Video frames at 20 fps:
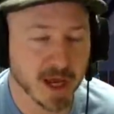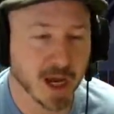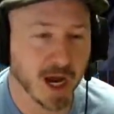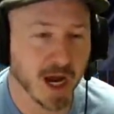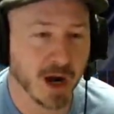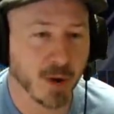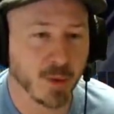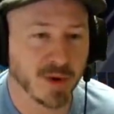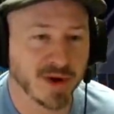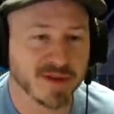
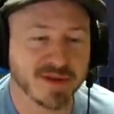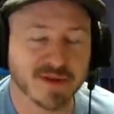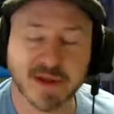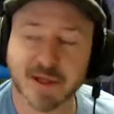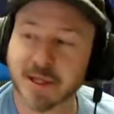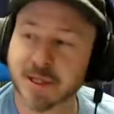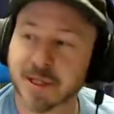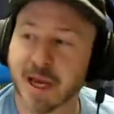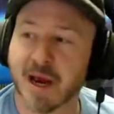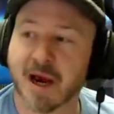One of the
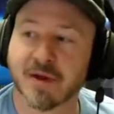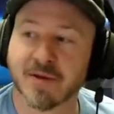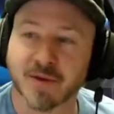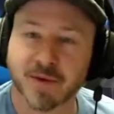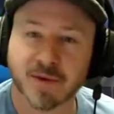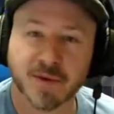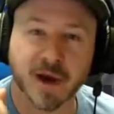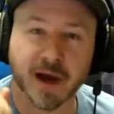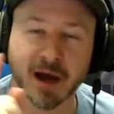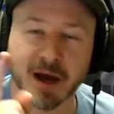things
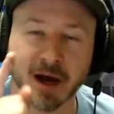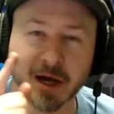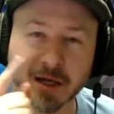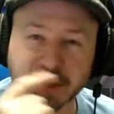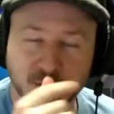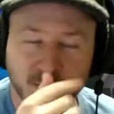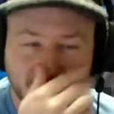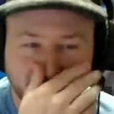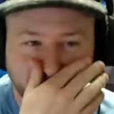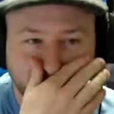I
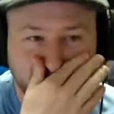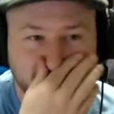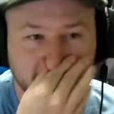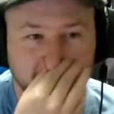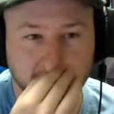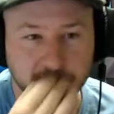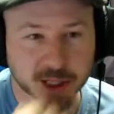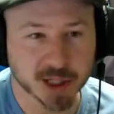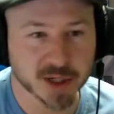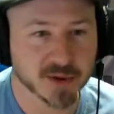also want to
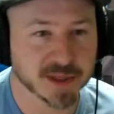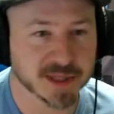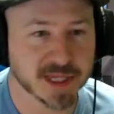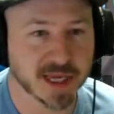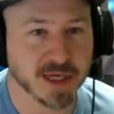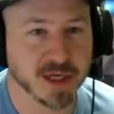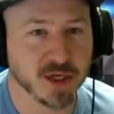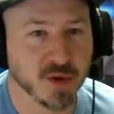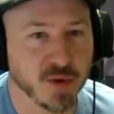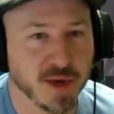mention too is
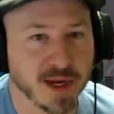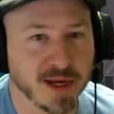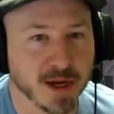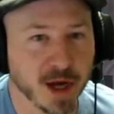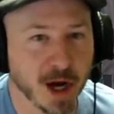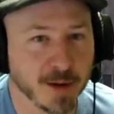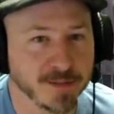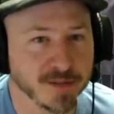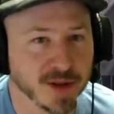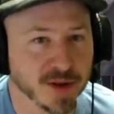that you can
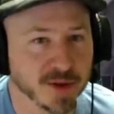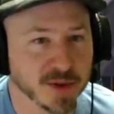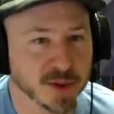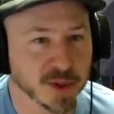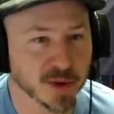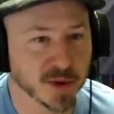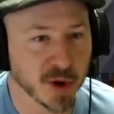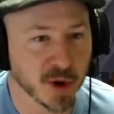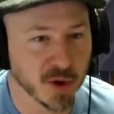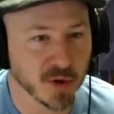upload
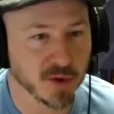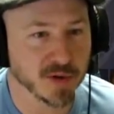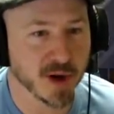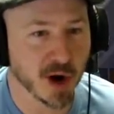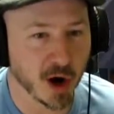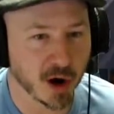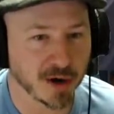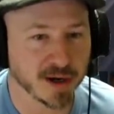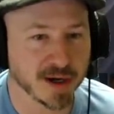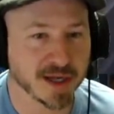your own
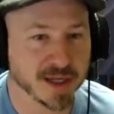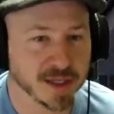art